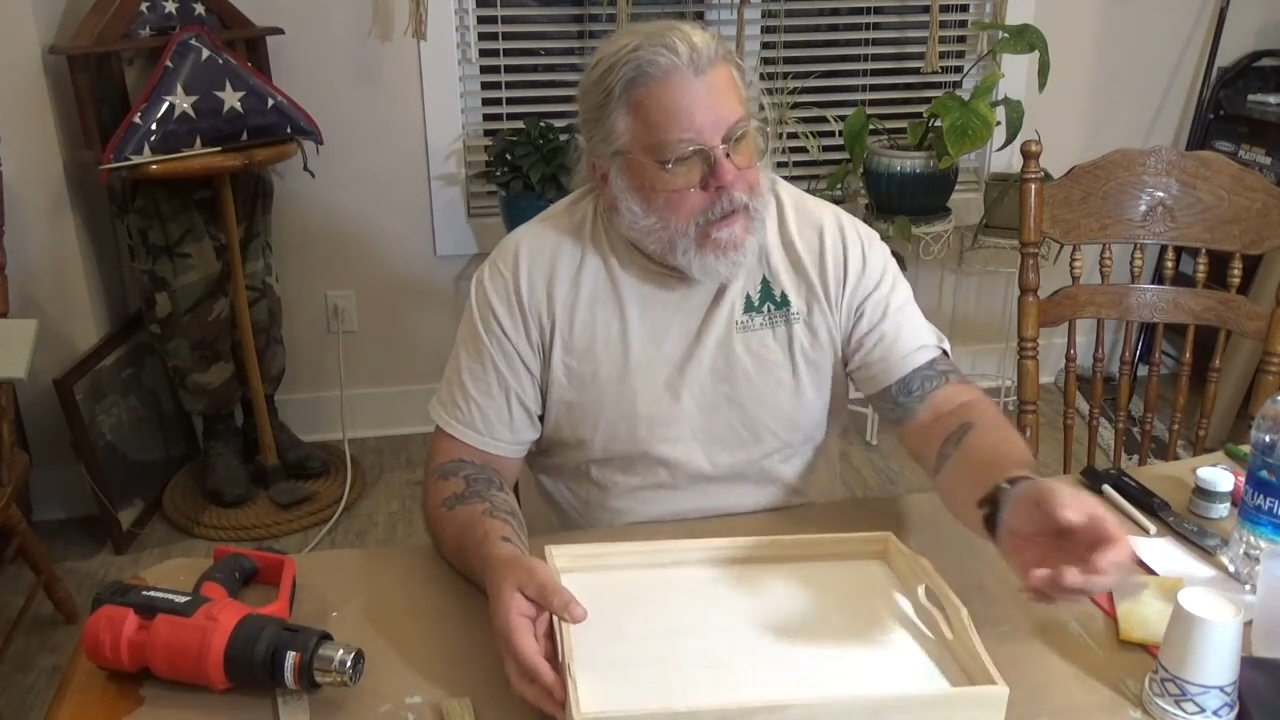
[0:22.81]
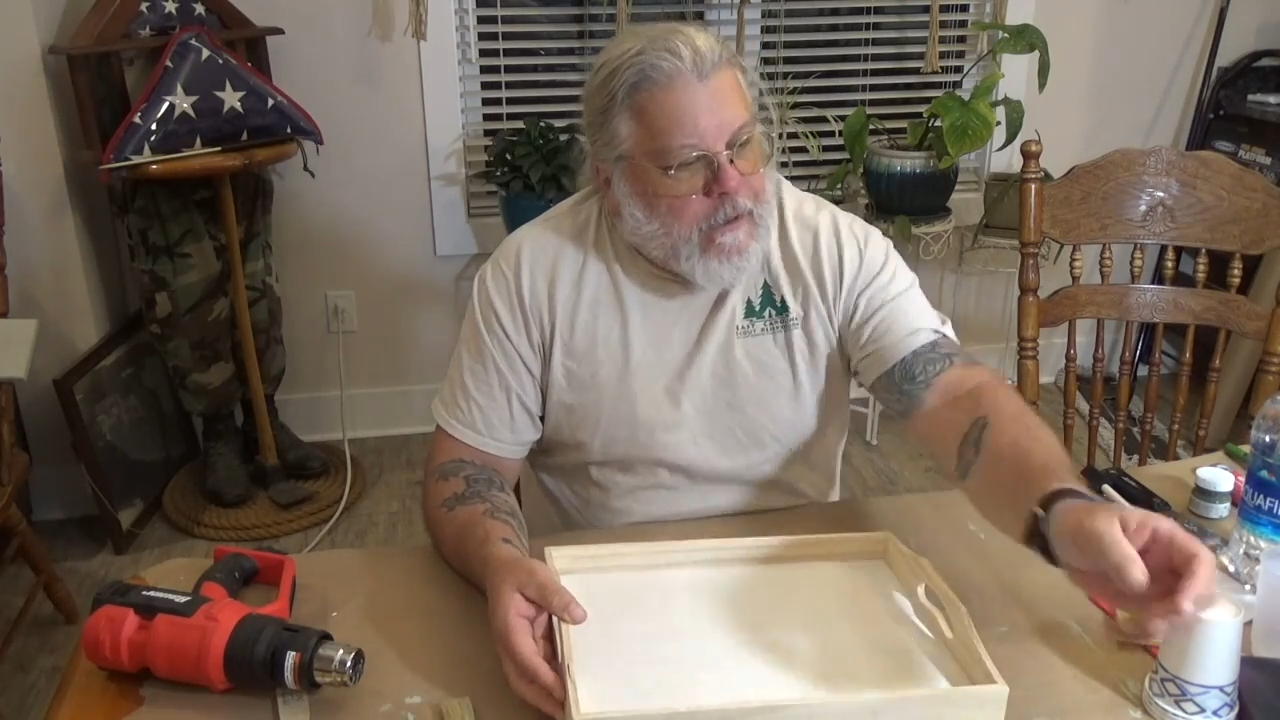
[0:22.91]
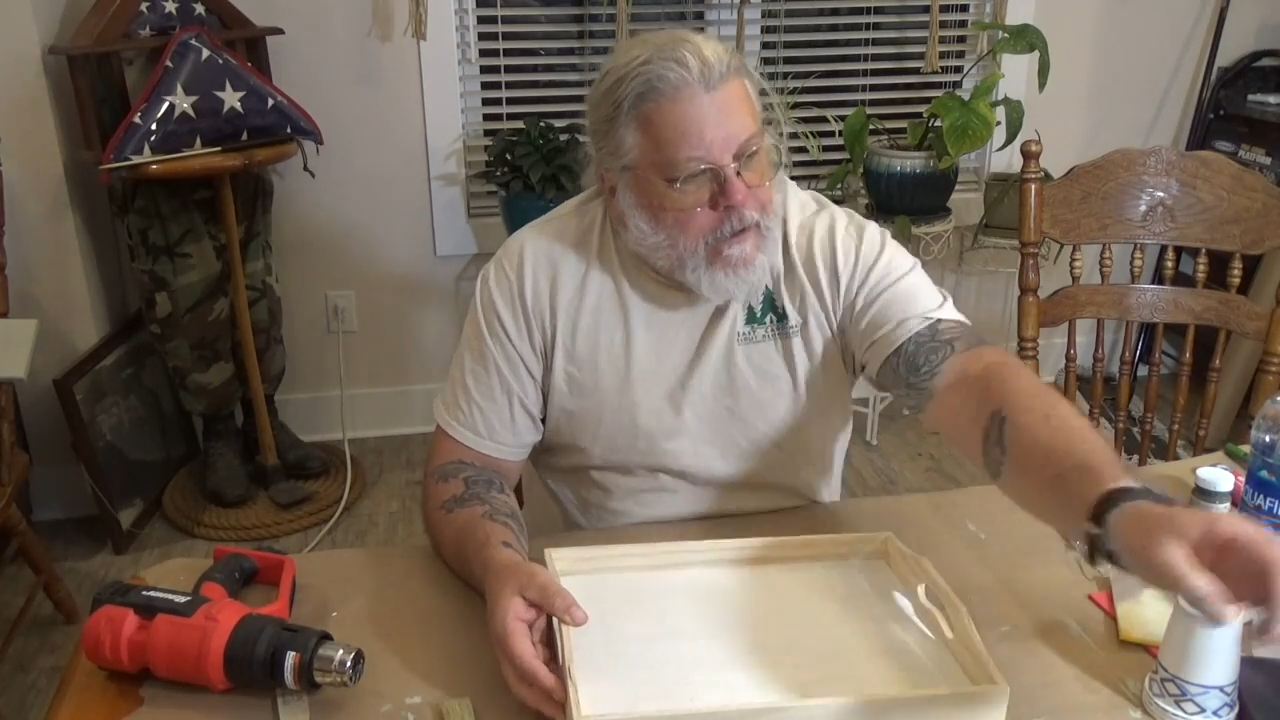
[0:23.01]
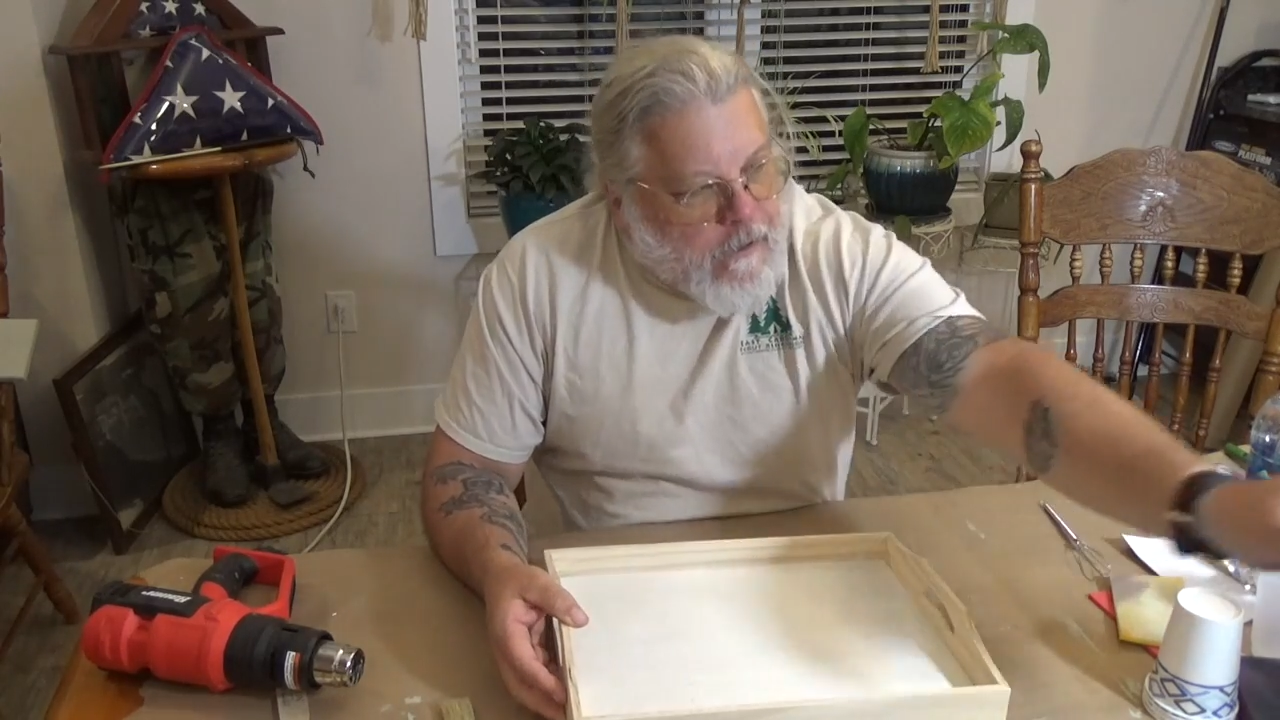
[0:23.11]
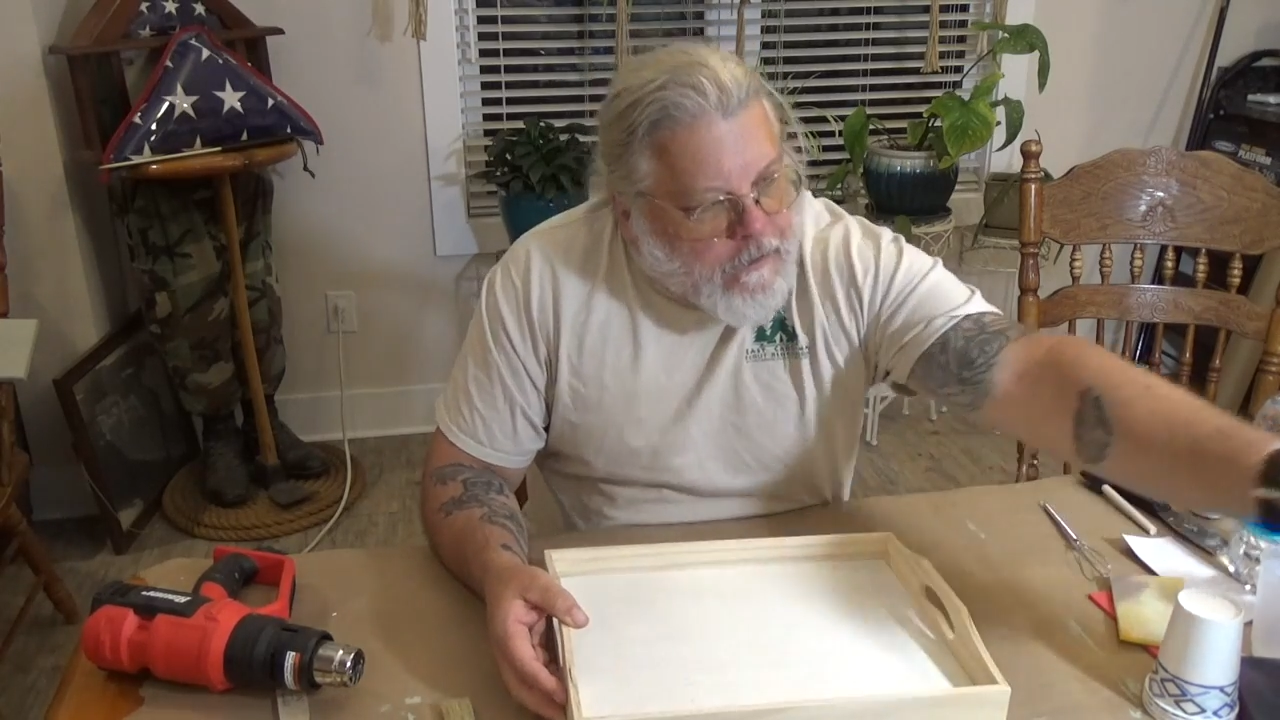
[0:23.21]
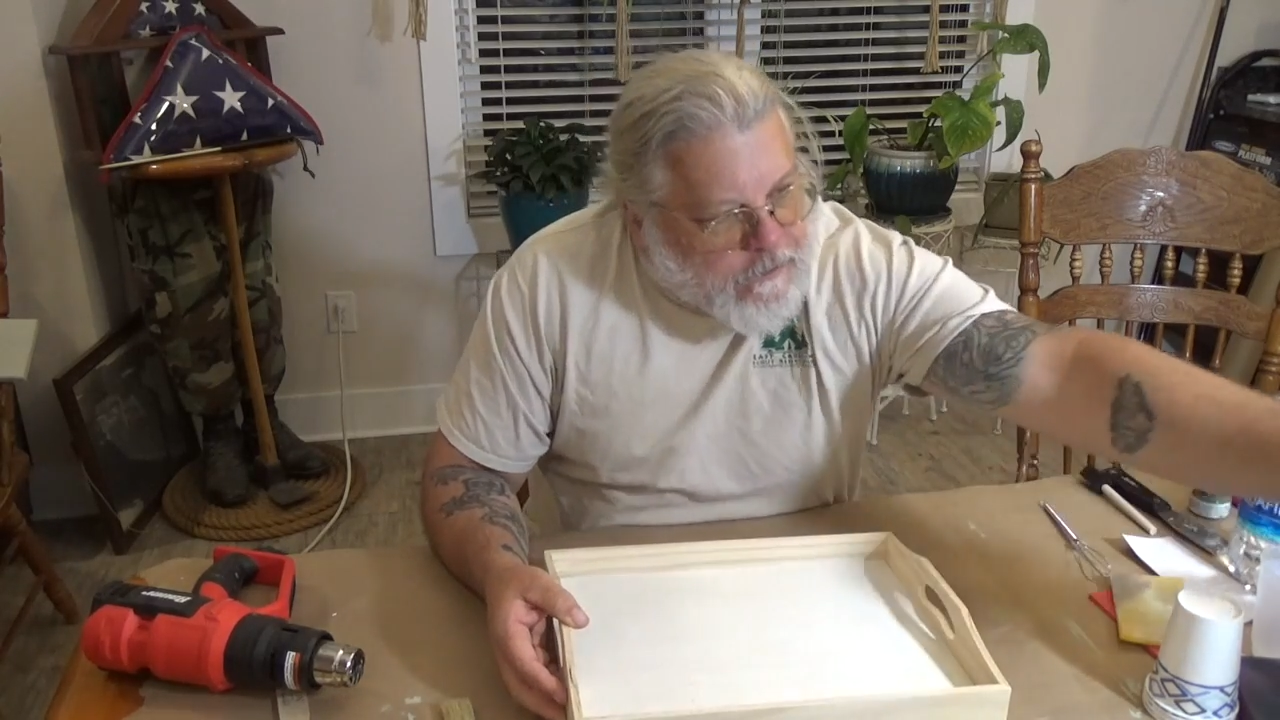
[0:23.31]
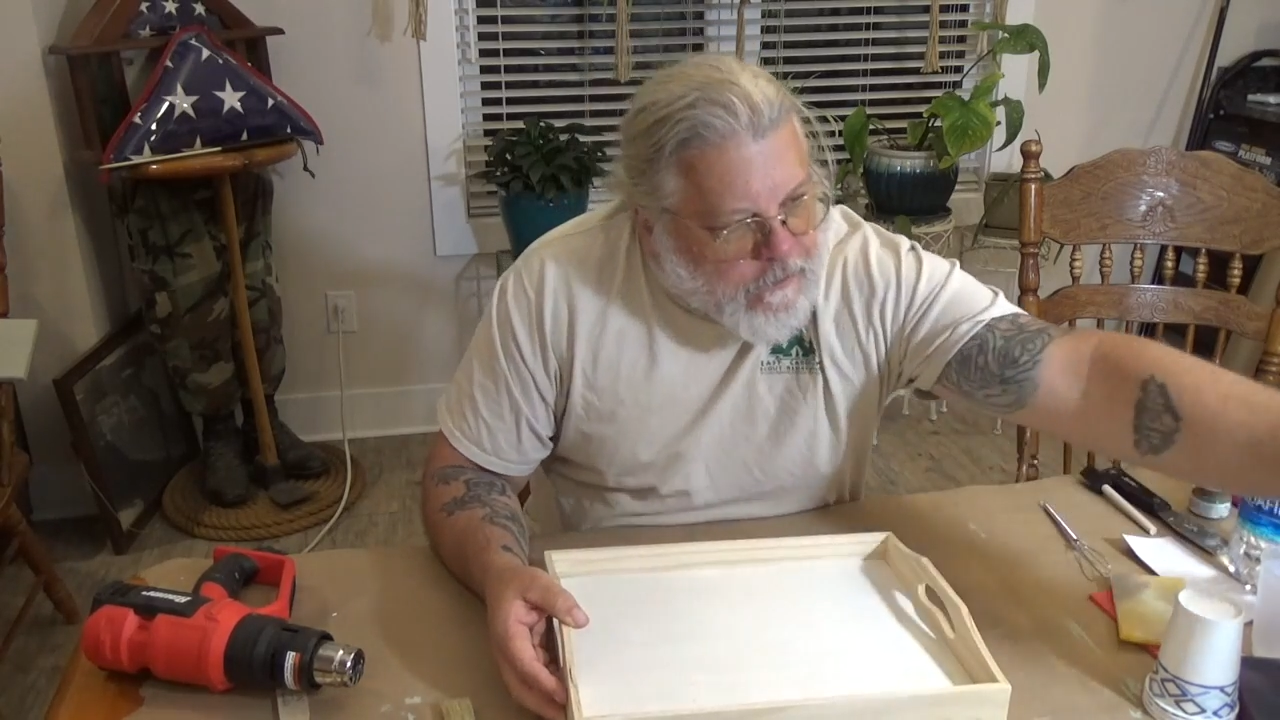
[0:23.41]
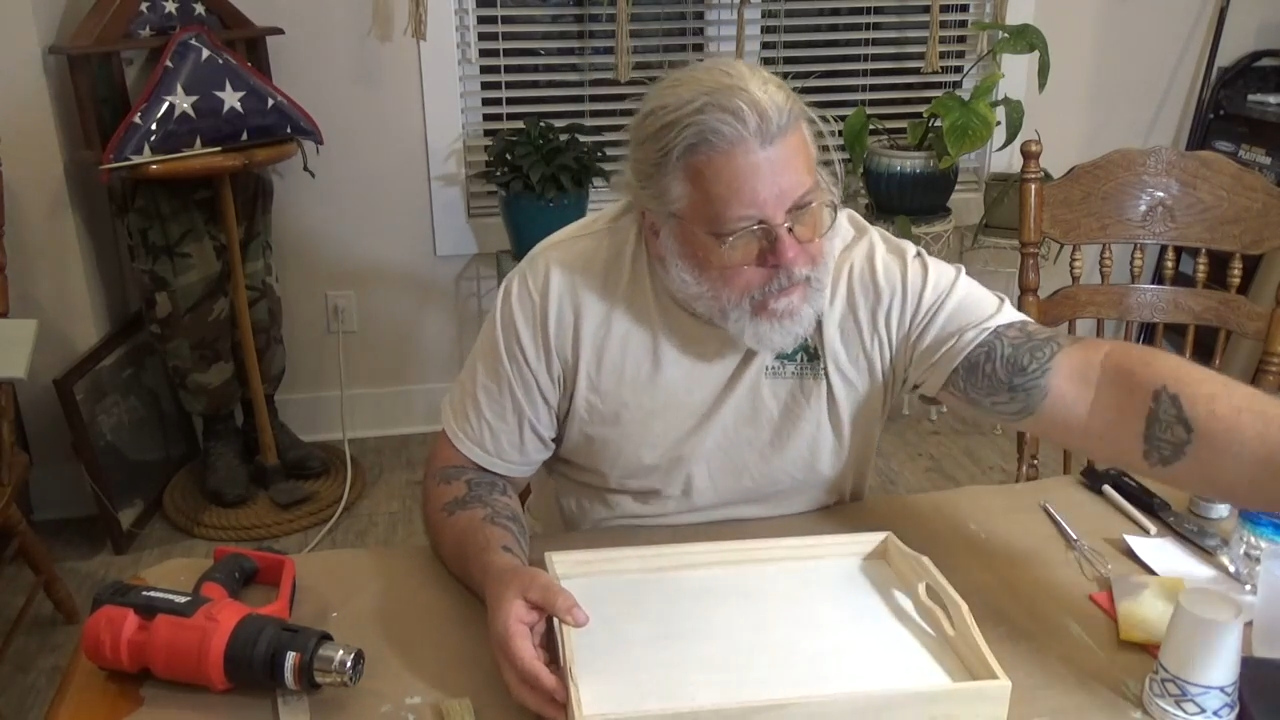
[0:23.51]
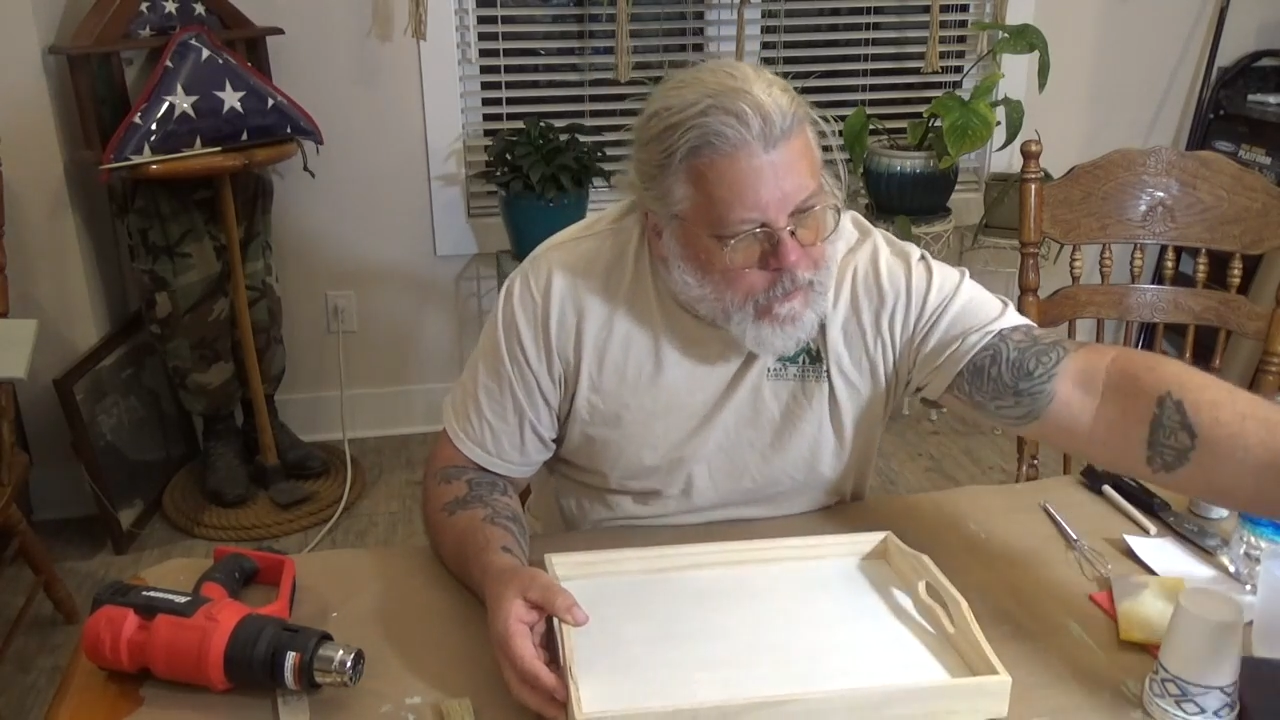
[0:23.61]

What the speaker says: And then also I'm